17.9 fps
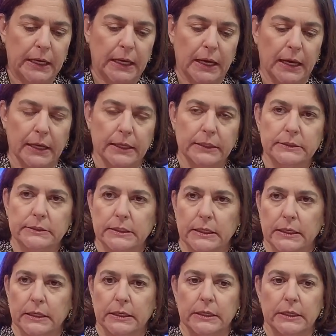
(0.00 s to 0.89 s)
and
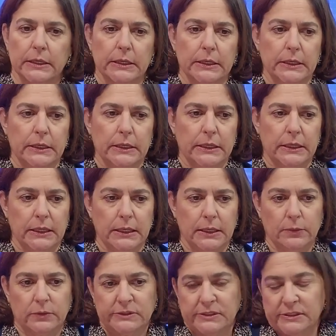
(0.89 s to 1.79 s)

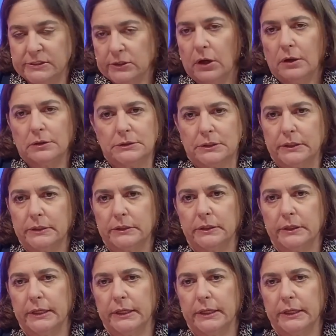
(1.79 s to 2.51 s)
he was assaulted.